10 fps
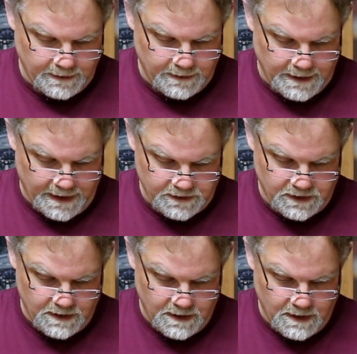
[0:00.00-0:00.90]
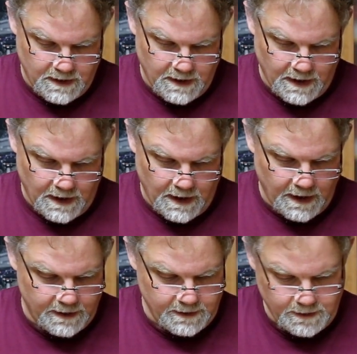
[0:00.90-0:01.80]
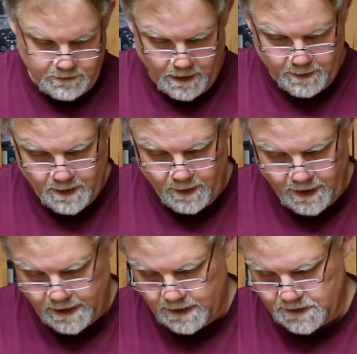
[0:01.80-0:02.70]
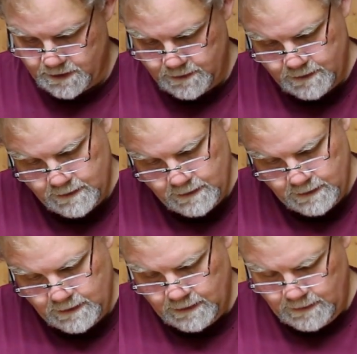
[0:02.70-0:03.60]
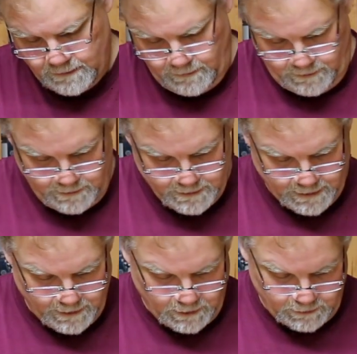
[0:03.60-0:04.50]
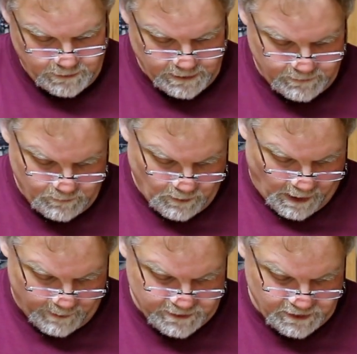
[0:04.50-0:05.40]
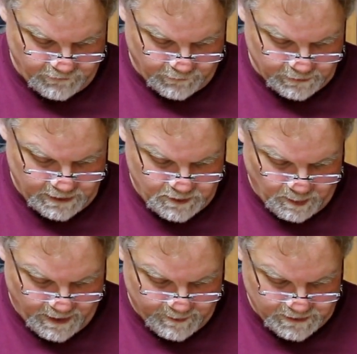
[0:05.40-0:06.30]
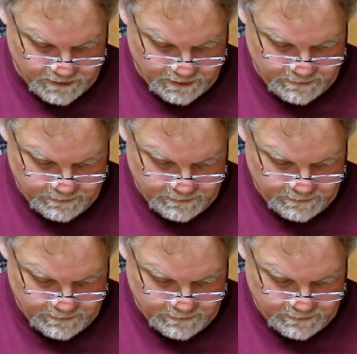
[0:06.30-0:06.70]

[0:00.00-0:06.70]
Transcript: that's not a drop in the bucket, is it? And it included options for lease payments